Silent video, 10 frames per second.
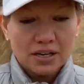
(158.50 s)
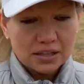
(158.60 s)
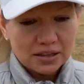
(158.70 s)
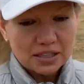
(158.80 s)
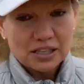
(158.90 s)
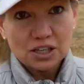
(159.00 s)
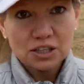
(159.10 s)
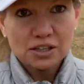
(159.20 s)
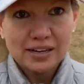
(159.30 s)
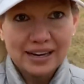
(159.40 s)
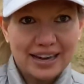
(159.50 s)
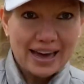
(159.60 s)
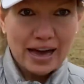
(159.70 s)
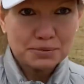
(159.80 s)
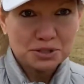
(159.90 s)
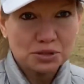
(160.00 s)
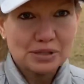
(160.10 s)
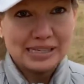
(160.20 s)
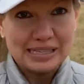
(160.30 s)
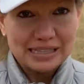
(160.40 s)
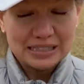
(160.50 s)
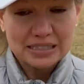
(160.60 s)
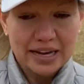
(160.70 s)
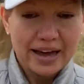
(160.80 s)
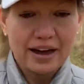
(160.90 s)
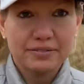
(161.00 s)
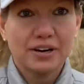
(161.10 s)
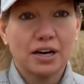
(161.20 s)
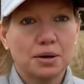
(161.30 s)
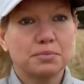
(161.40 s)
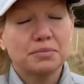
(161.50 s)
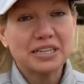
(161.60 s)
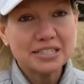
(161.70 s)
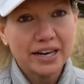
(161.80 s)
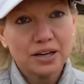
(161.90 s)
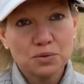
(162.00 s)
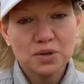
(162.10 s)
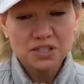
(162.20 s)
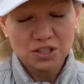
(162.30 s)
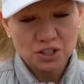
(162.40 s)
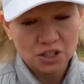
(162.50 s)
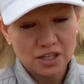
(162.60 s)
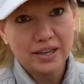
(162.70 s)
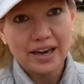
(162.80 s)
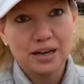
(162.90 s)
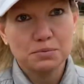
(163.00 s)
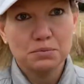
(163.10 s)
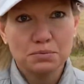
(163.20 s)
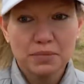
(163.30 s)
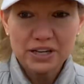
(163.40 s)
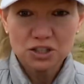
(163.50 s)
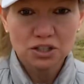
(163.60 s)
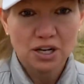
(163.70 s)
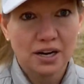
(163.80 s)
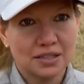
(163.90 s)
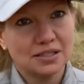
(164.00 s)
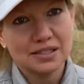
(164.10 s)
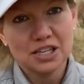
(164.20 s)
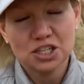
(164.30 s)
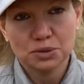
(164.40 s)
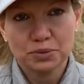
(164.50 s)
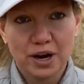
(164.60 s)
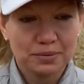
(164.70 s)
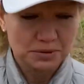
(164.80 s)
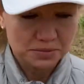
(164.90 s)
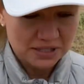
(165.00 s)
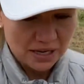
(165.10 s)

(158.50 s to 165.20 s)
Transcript: the gear that I absolutely needed to have. Um, my tent wasn't good. It had major condensation problems.